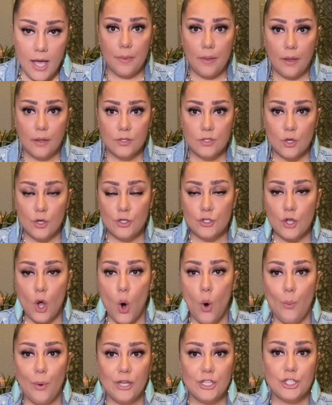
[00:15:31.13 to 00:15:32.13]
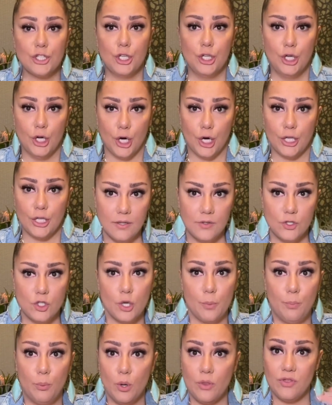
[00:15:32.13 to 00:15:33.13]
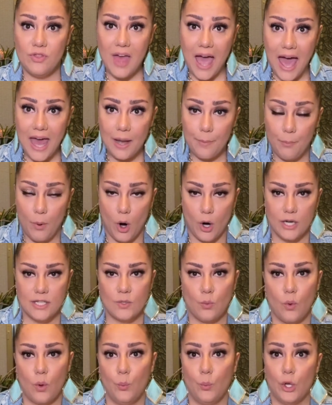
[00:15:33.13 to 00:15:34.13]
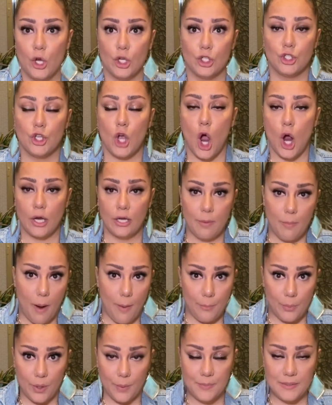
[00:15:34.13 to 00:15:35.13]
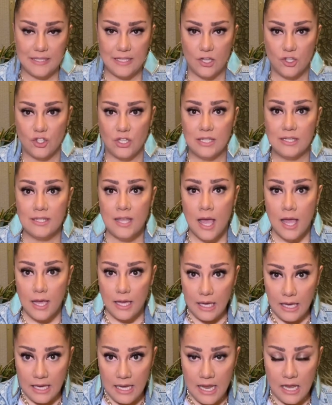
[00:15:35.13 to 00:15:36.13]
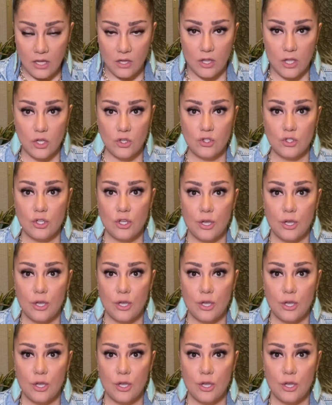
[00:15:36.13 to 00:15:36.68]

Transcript: So it's always good to put that apart when we are talking about prepositions in English.